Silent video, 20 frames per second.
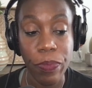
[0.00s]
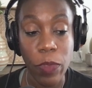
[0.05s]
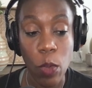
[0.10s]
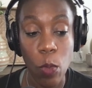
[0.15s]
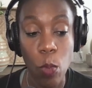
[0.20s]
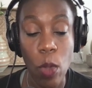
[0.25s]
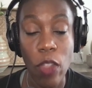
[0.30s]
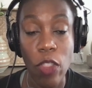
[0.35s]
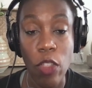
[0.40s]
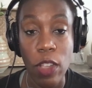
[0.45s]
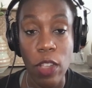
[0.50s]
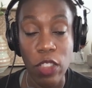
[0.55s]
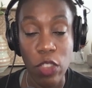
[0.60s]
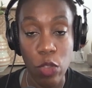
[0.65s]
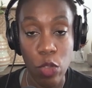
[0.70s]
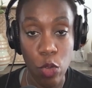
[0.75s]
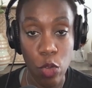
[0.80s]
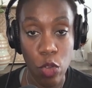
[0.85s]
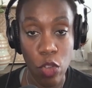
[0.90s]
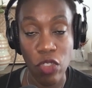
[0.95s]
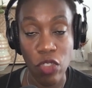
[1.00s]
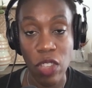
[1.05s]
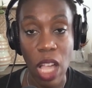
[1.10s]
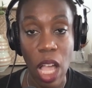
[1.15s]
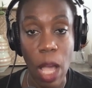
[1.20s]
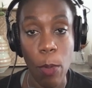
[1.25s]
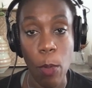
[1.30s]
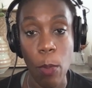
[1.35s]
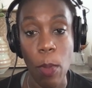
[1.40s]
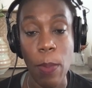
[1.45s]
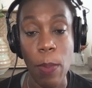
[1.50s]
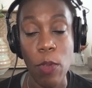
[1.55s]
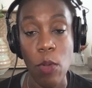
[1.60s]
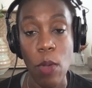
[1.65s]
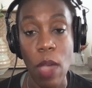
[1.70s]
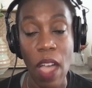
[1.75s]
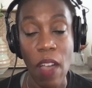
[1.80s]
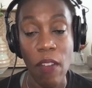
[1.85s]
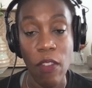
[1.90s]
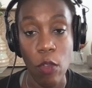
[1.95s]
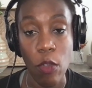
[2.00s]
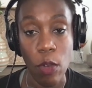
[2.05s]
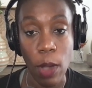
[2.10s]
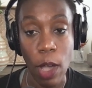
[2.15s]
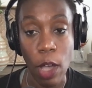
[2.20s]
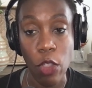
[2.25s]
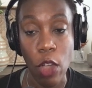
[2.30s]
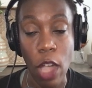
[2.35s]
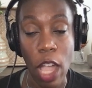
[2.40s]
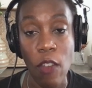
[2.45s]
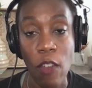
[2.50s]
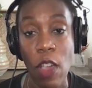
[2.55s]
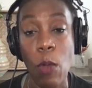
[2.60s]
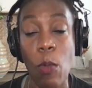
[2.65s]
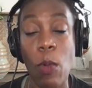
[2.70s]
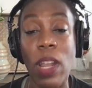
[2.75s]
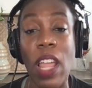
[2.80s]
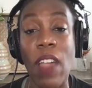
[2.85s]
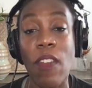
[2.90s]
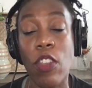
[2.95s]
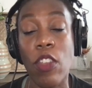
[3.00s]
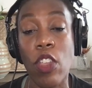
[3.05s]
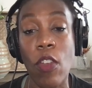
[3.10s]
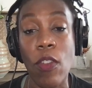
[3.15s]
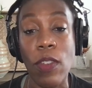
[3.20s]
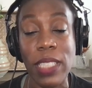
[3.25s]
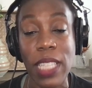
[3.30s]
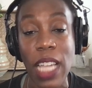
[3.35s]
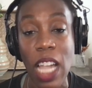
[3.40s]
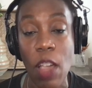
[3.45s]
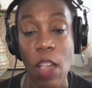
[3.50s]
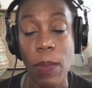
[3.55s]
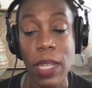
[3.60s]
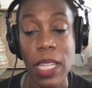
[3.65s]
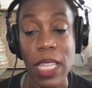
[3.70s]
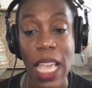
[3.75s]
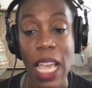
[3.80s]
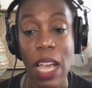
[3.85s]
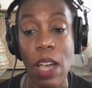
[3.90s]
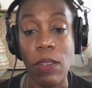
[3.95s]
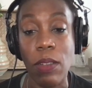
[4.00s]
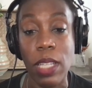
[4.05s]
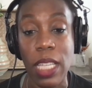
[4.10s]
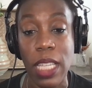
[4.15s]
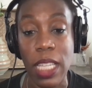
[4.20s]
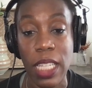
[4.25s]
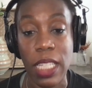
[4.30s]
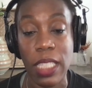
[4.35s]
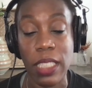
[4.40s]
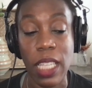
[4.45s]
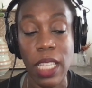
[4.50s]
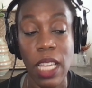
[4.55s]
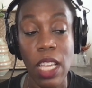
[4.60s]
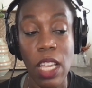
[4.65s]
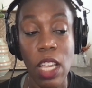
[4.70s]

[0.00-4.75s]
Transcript: whether it's through your job or maybe you have a Roth IRA, whatever your retirement account is,